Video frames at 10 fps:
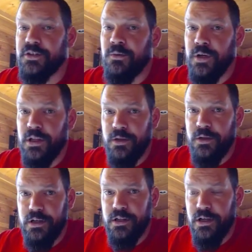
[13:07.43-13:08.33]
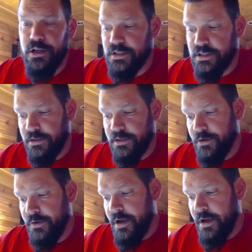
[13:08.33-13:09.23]
It's going to get really, really close to
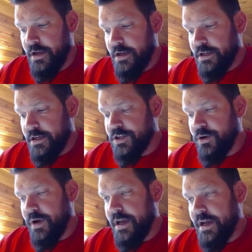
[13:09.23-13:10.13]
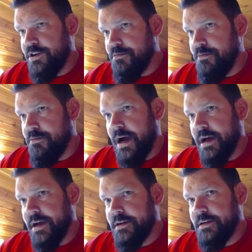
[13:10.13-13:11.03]
0. So in your
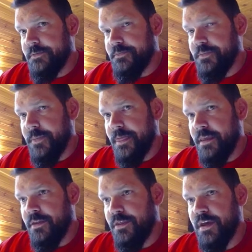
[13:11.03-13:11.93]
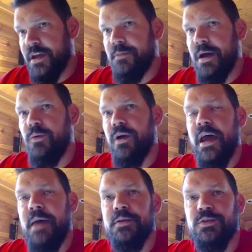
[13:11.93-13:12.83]
mind, think
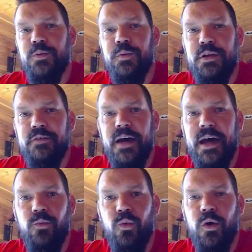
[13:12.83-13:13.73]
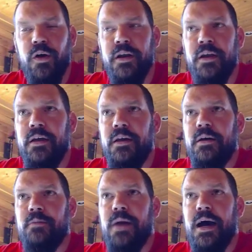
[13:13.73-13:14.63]
about what happens when we divide 1
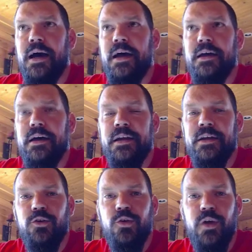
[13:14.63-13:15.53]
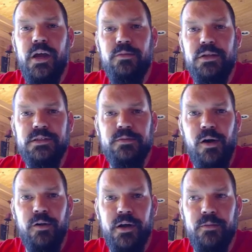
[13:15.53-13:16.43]
by an
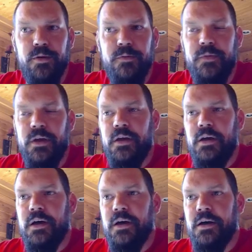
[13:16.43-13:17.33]
incredibly small number.